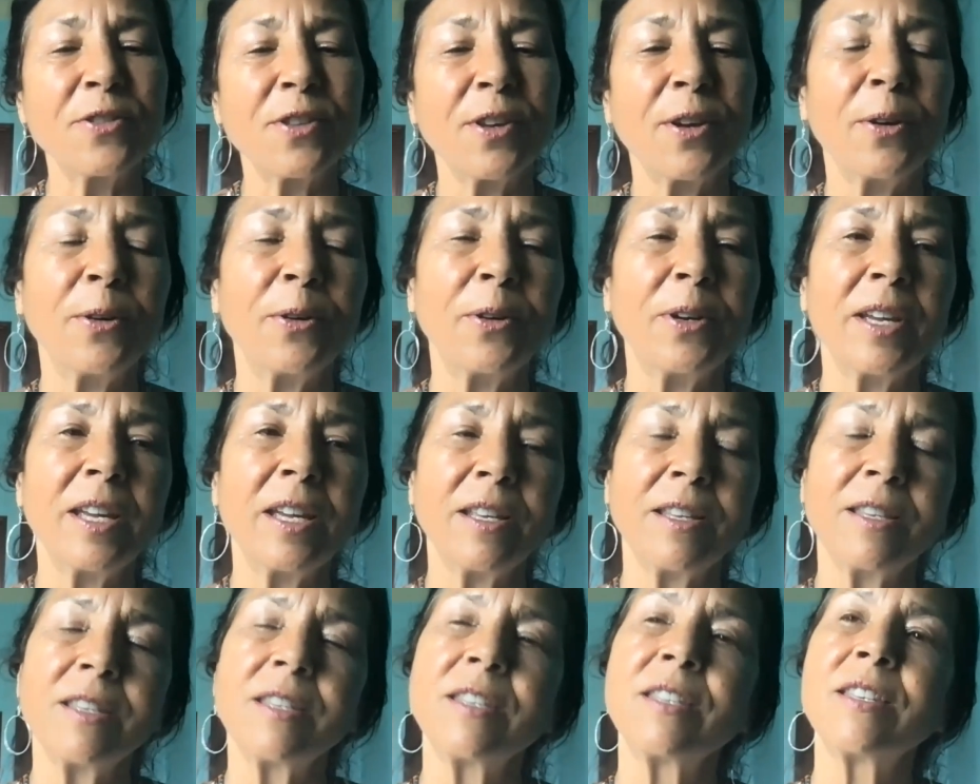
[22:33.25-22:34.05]
So
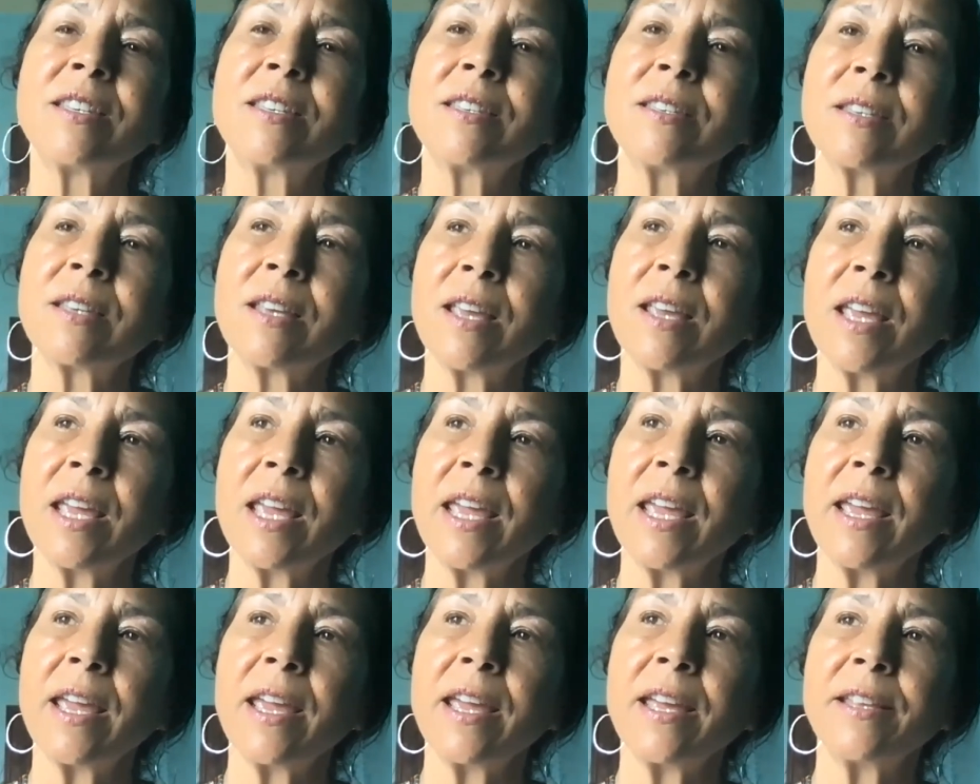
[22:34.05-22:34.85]

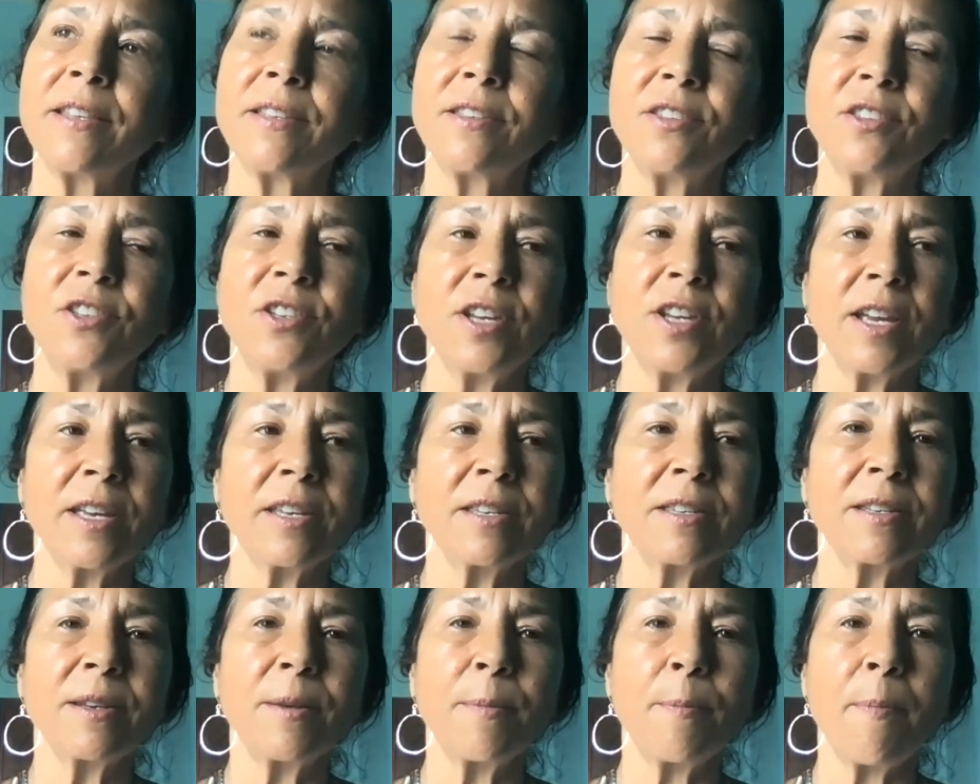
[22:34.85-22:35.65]
it's
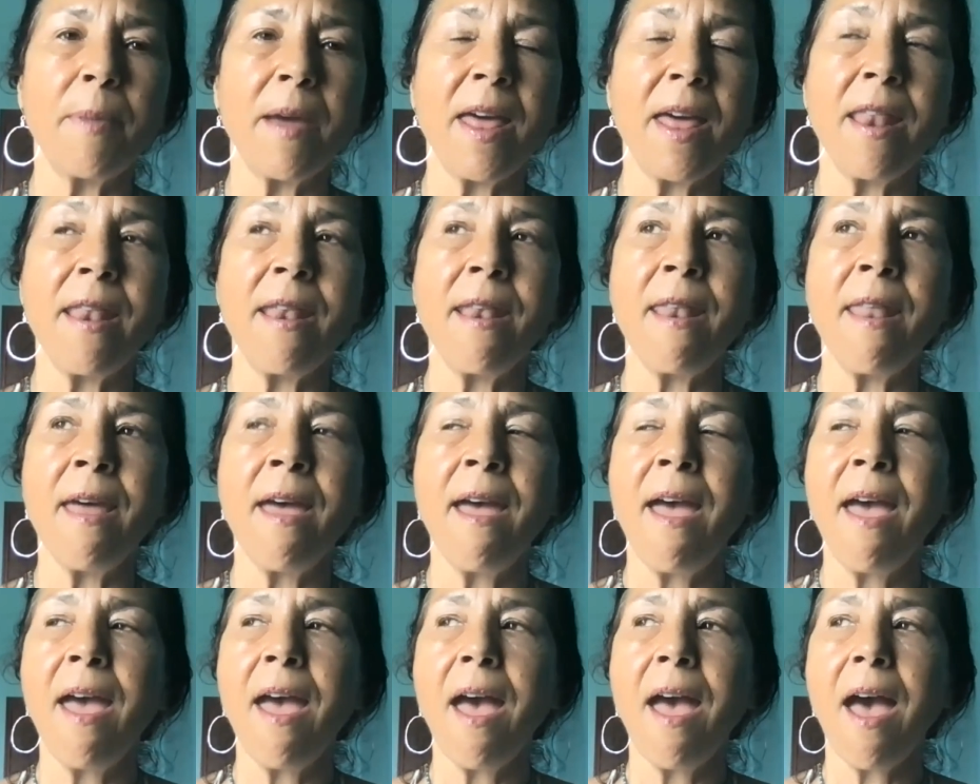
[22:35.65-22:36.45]
just
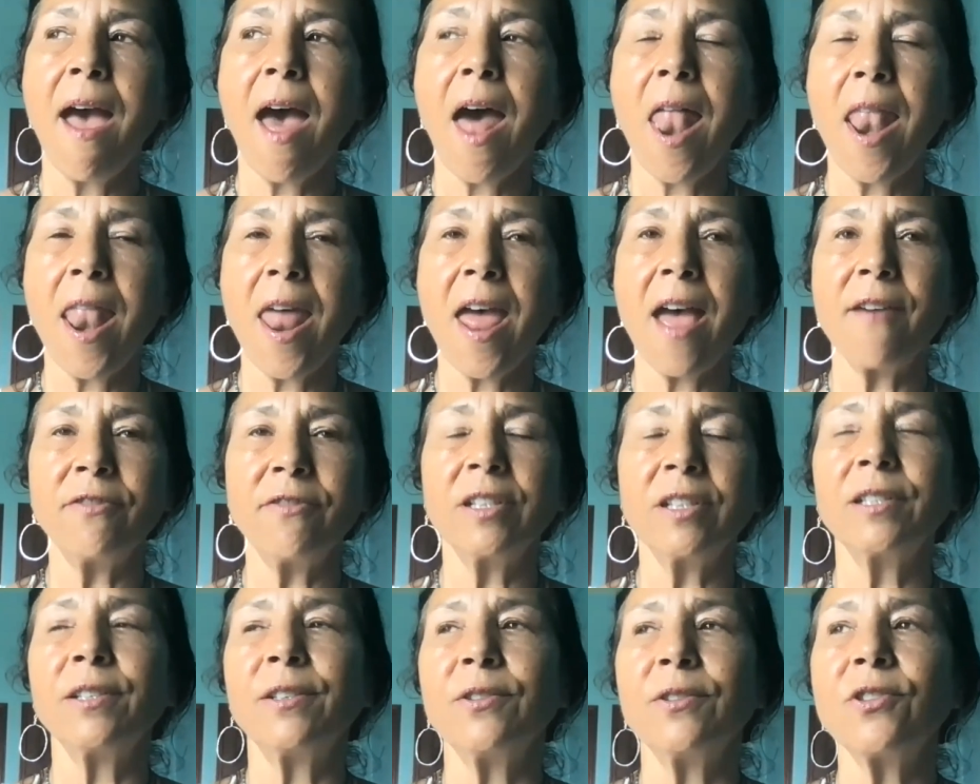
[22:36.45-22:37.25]
been an
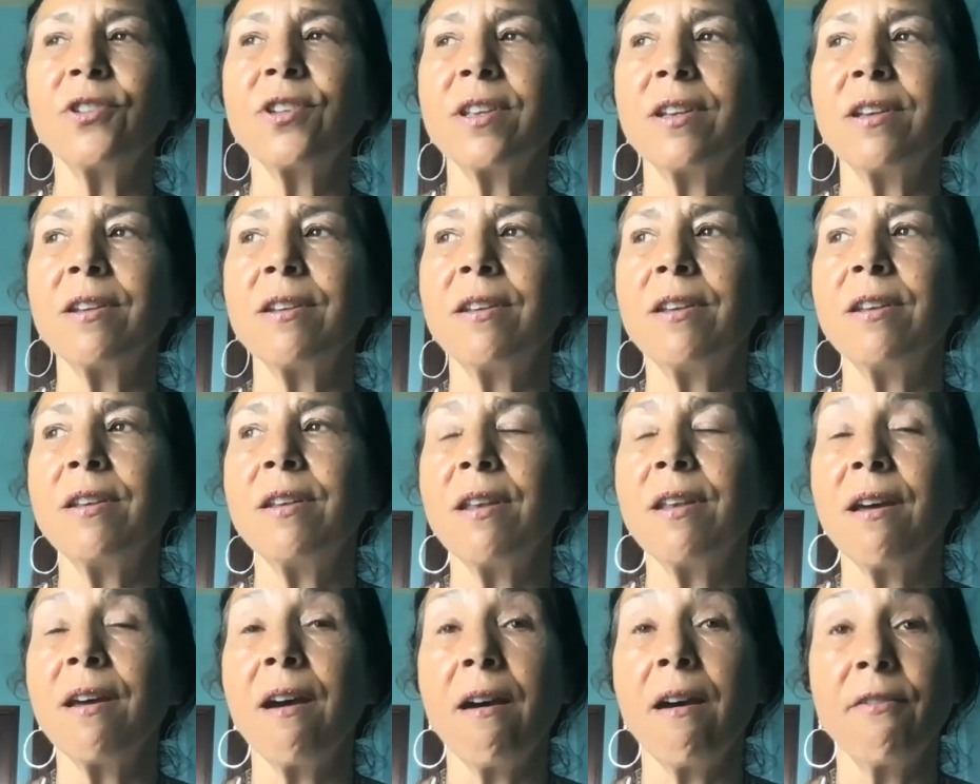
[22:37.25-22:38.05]

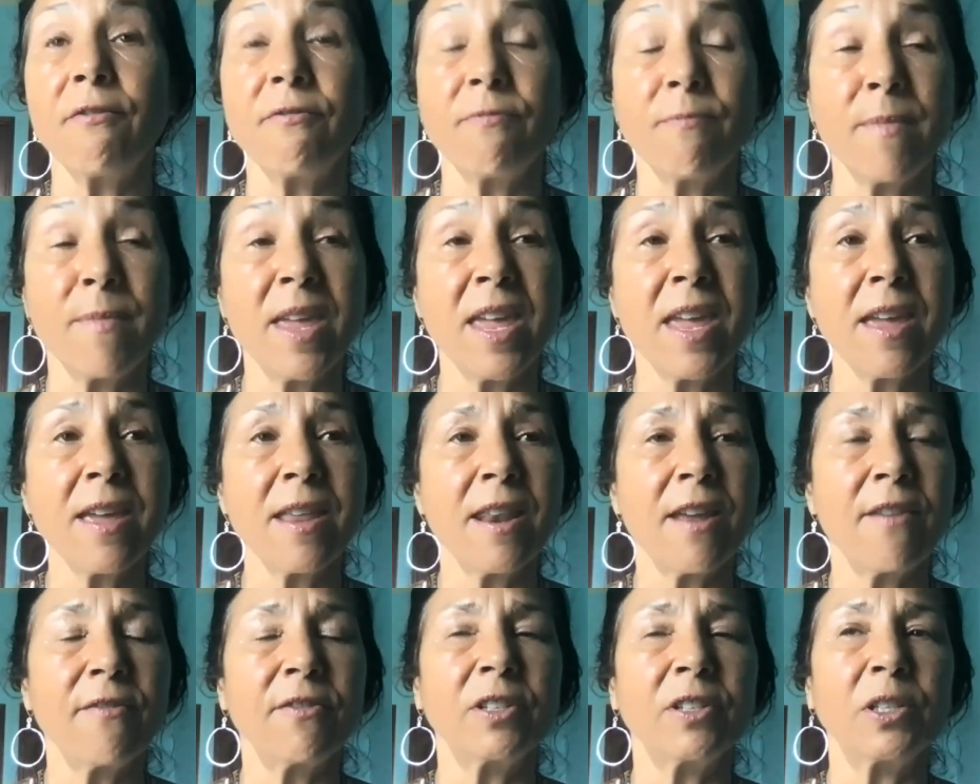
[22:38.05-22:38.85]
evolution of me,
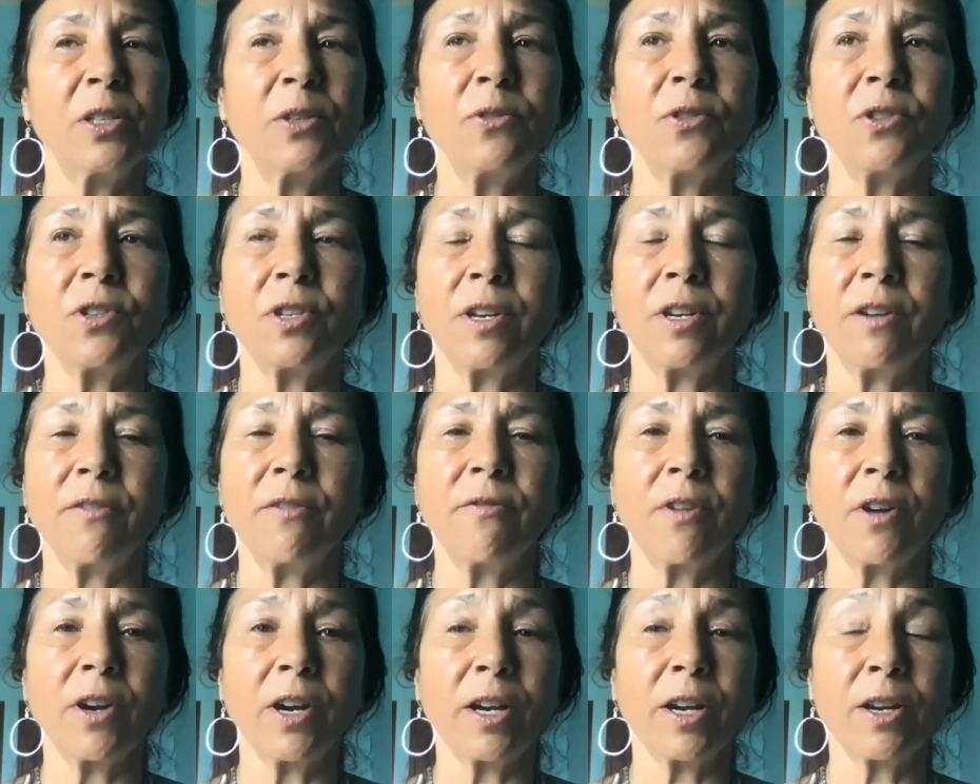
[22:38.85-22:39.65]
an evolution
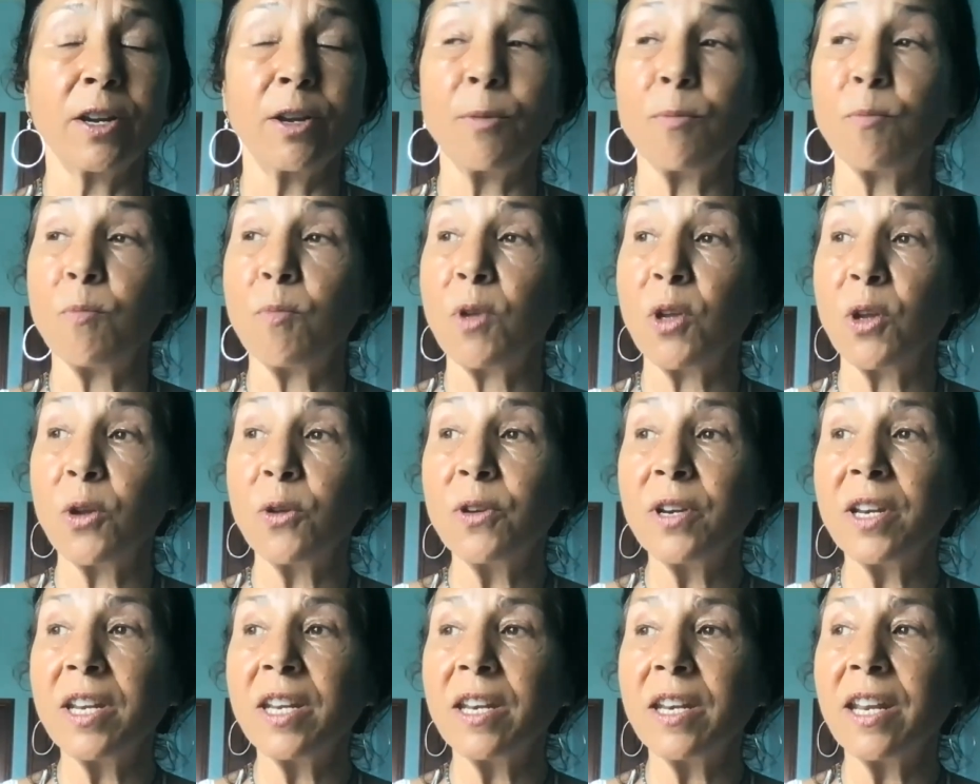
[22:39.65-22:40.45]
of our
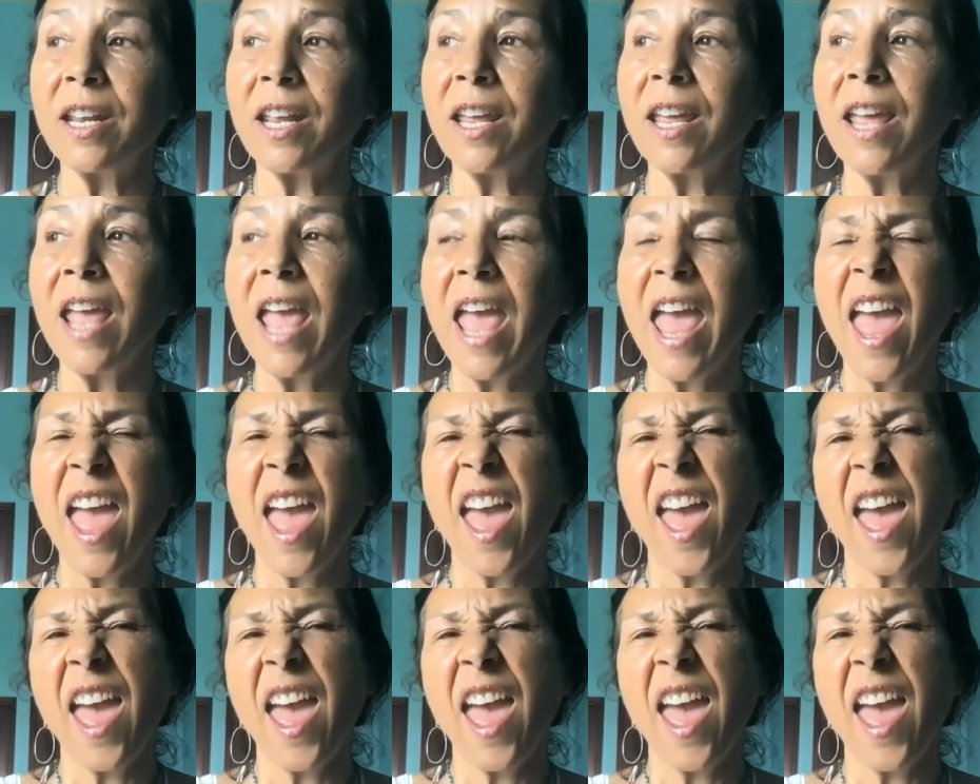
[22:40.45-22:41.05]
community,